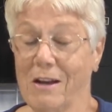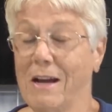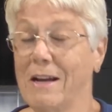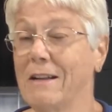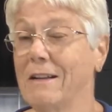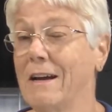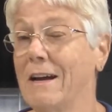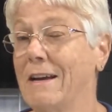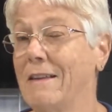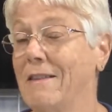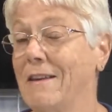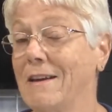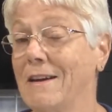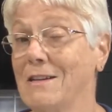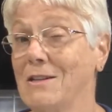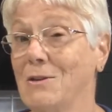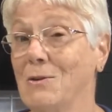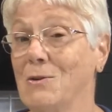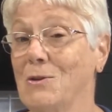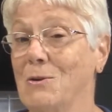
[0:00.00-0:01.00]
I think I
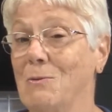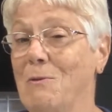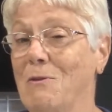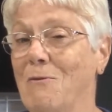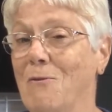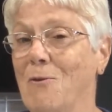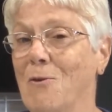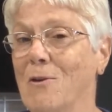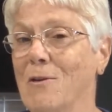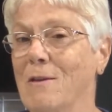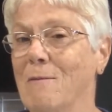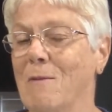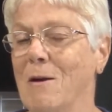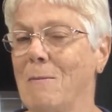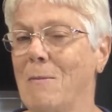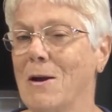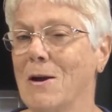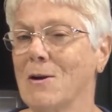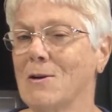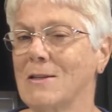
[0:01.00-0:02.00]
told you before that my
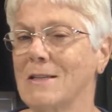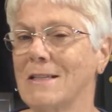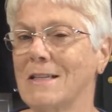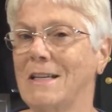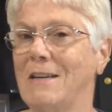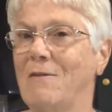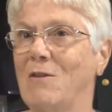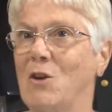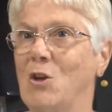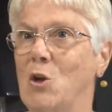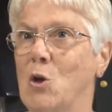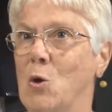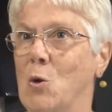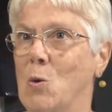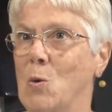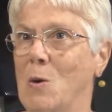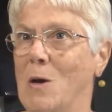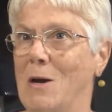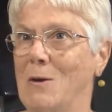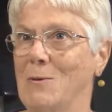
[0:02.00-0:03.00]
parents didn't even
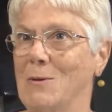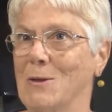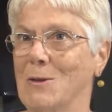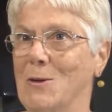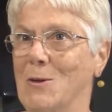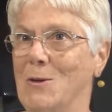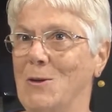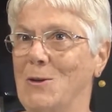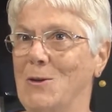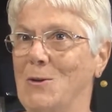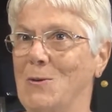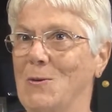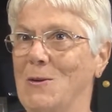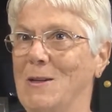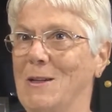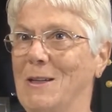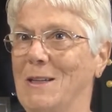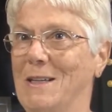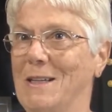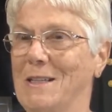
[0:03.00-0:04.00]
know I was going to
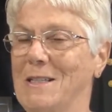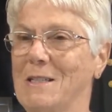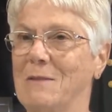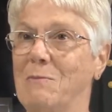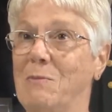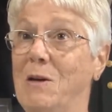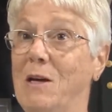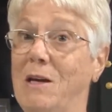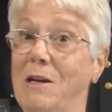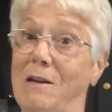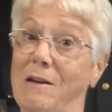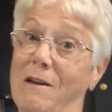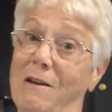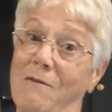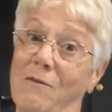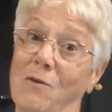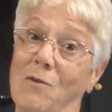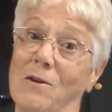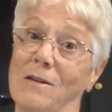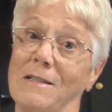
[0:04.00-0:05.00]
enlist, but
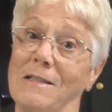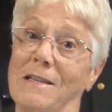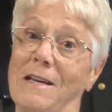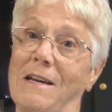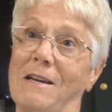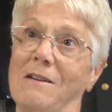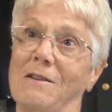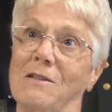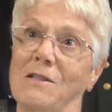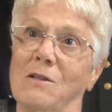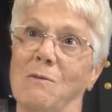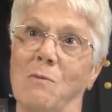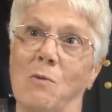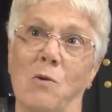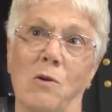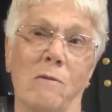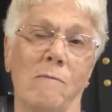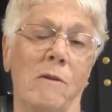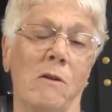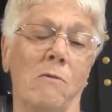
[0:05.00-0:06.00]
of course they
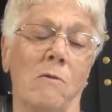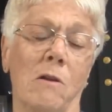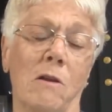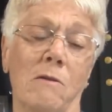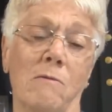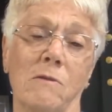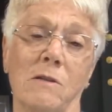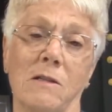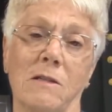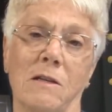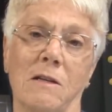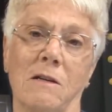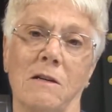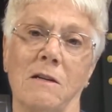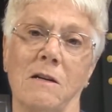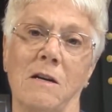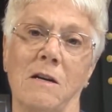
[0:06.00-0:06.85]
supported me while I was there.